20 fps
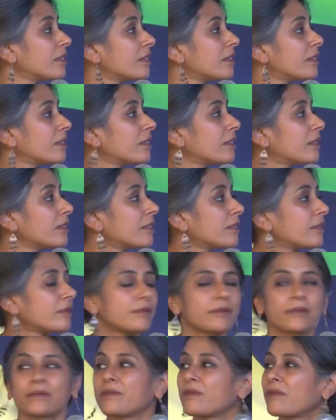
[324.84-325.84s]
They're a bit
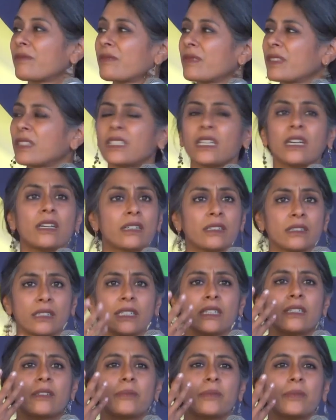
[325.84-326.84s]
blinding. Yeah, they
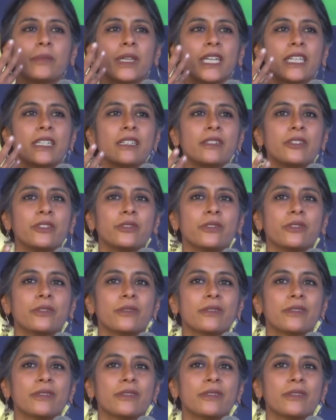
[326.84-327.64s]
are making you